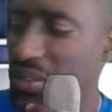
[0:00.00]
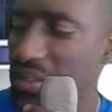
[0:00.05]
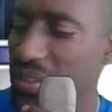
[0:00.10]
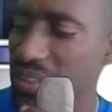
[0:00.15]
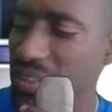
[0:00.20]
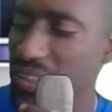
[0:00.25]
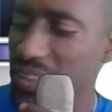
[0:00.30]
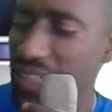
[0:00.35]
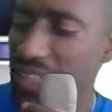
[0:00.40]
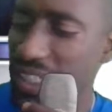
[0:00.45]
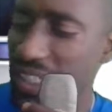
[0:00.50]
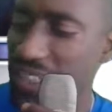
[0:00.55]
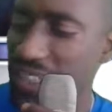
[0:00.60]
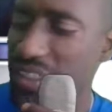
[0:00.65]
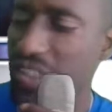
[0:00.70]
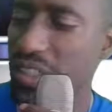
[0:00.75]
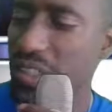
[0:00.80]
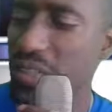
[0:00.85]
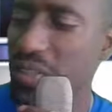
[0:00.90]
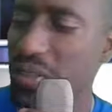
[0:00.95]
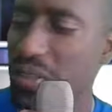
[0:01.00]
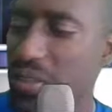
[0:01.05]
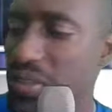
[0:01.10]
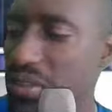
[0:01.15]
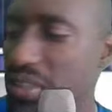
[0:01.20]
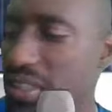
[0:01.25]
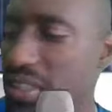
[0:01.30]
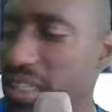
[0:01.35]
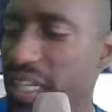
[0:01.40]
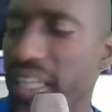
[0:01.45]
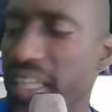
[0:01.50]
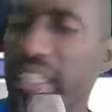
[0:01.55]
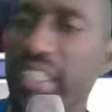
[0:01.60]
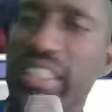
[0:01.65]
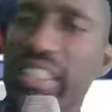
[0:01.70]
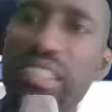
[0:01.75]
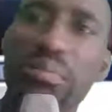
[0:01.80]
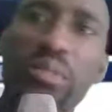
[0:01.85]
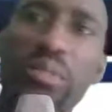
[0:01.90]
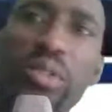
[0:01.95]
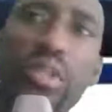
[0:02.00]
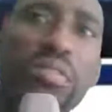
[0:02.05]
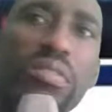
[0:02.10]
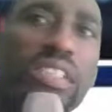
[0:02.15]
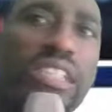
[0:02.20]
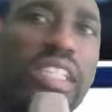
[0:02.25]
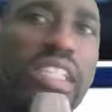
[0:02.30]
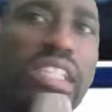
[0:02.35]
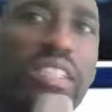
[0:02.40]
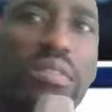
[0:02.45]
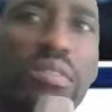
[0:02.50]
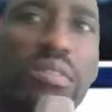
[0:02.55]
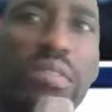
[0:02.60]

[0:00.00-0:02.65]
Yes, sir. And this is more of a test run,